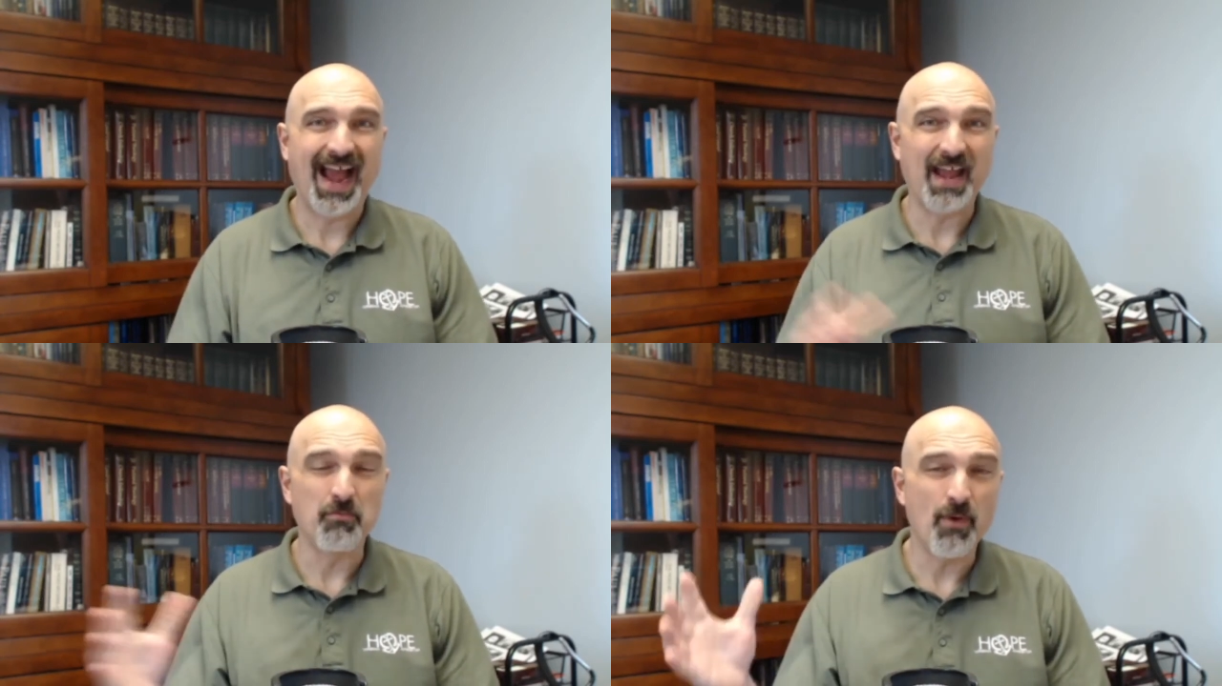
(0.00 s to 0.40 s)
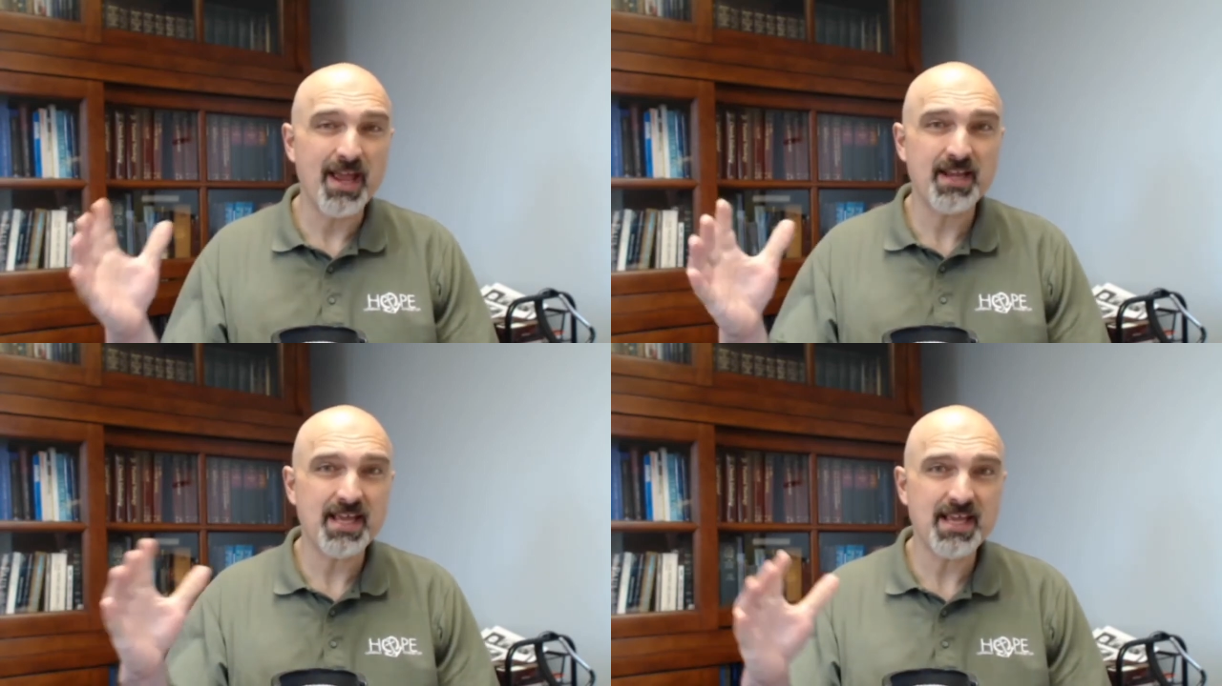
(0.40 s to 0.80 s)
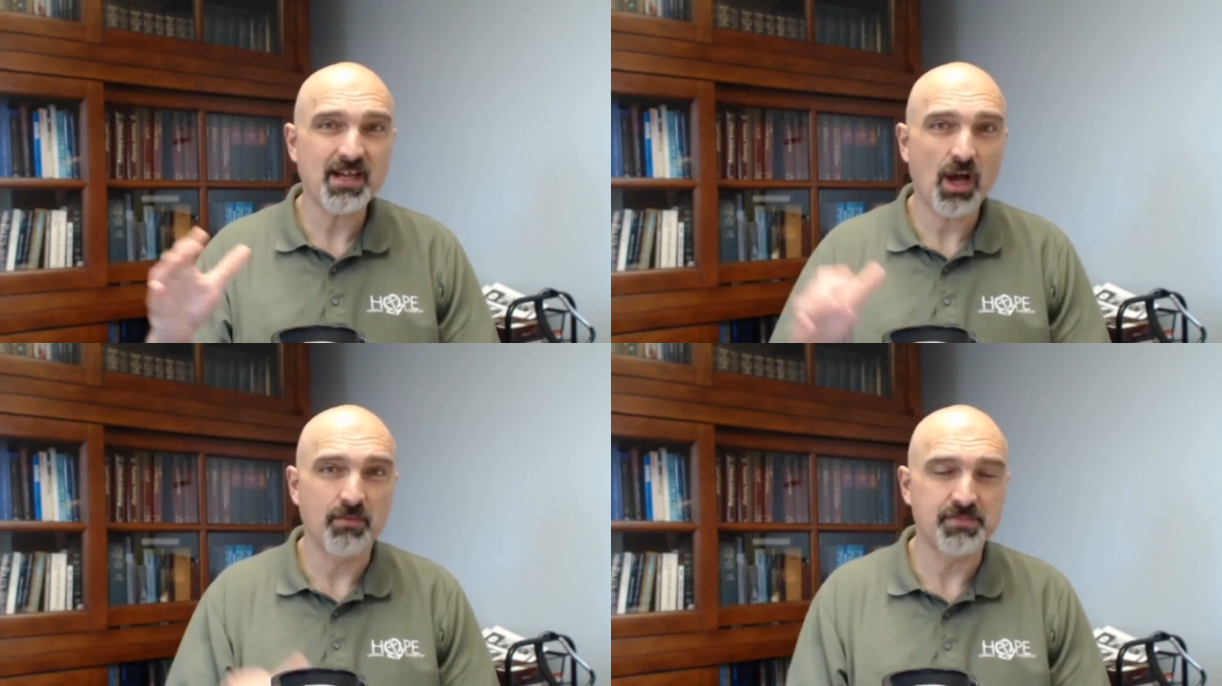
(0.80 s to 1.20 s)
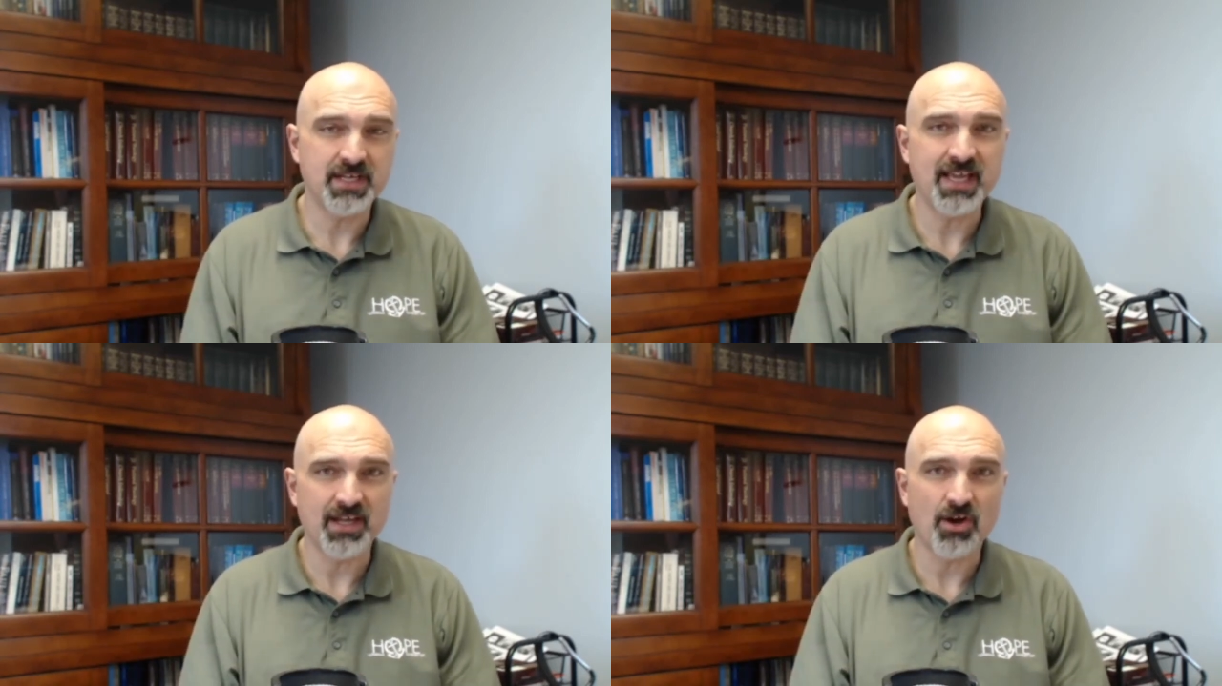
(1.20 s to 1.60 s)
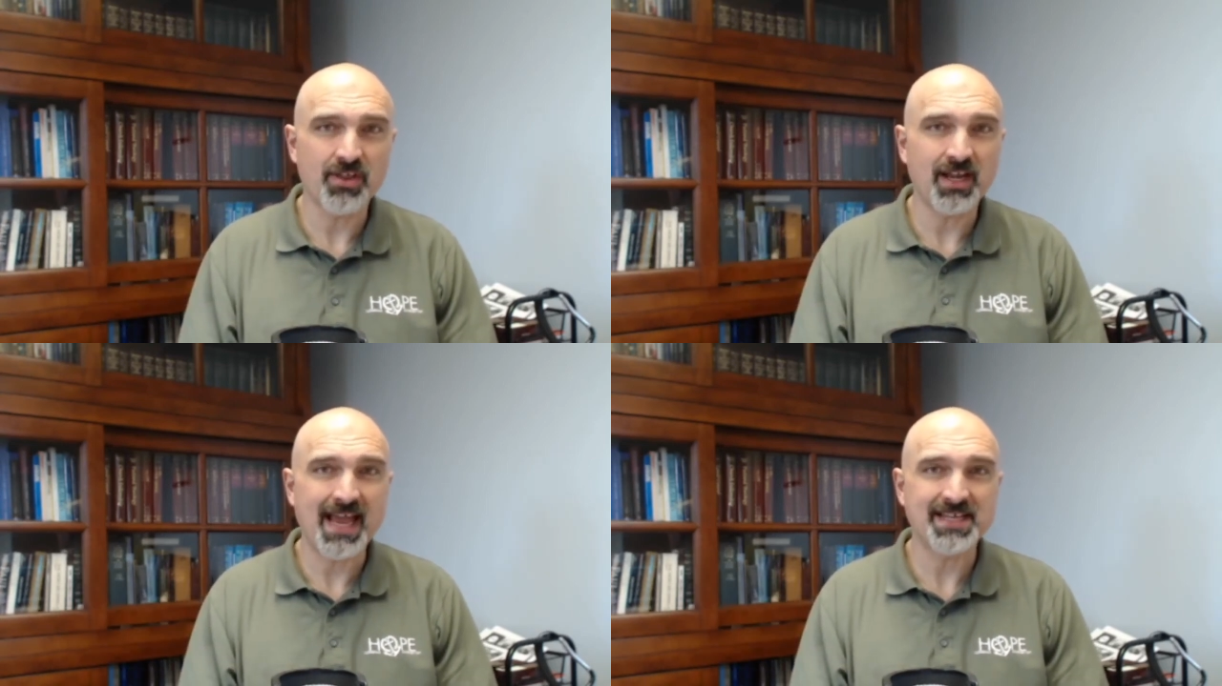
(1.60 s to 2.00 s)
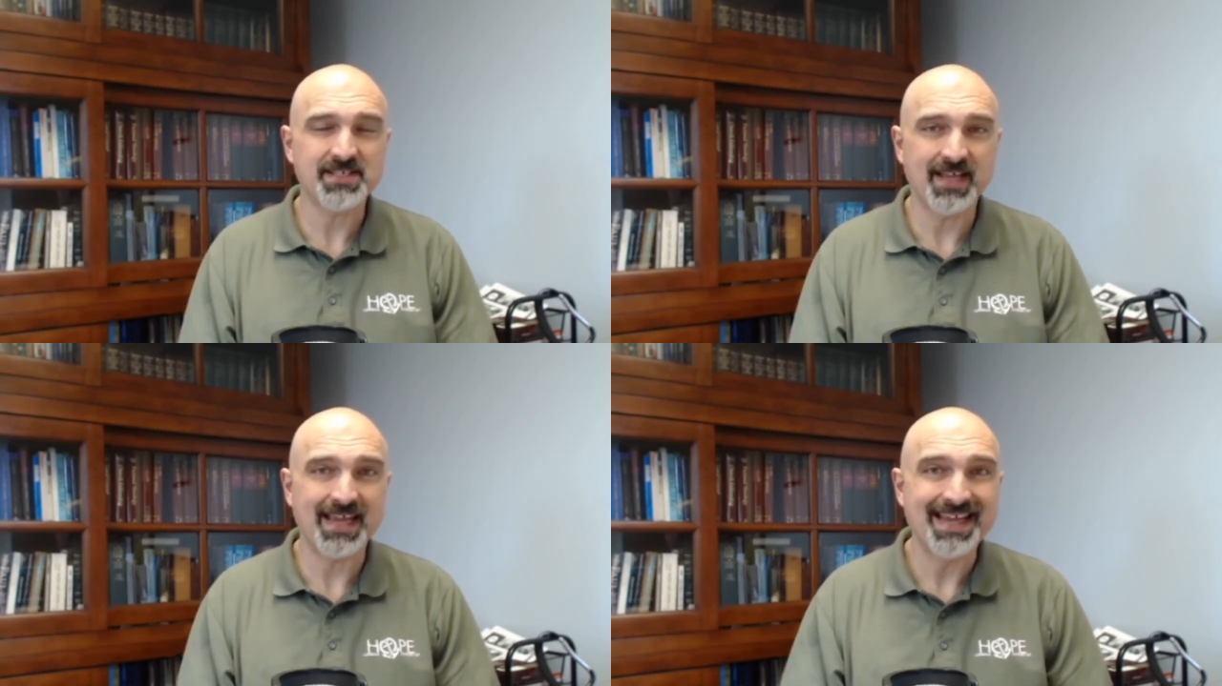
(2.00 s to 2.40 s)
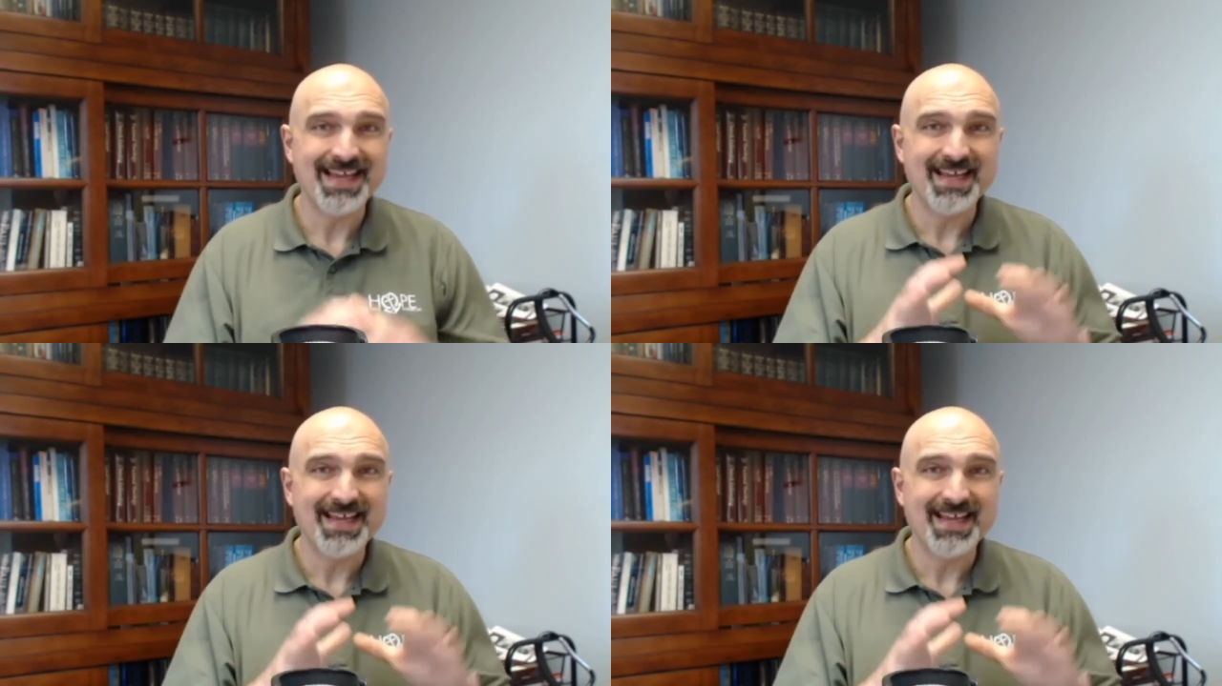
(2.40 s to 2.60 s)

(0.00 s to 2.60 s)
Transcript: And when he comes again on the last day,